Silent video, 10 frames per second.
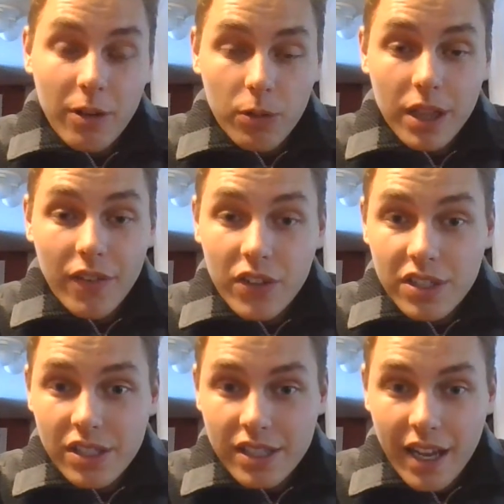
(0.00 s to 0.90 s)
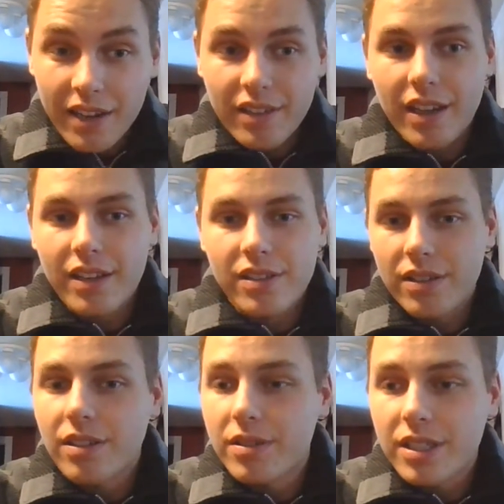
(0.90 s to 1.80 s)
We live in a society, guys.
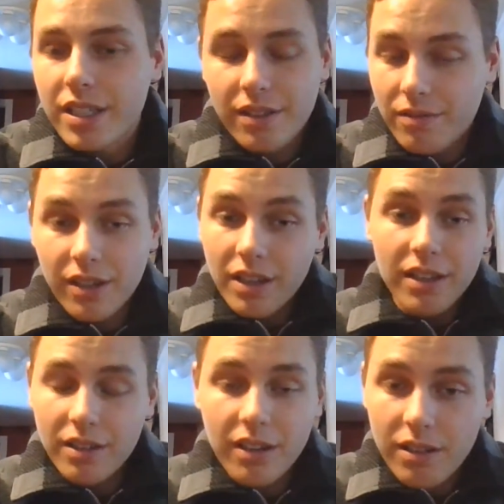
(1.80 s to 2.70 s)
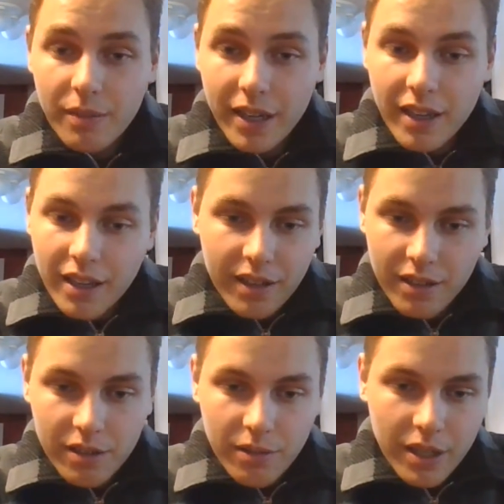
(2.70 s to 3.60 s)
Oh shit, what? Oh my god,
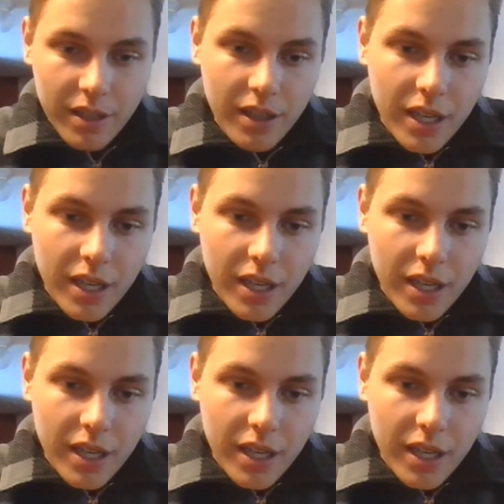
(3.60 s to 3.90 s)
no way.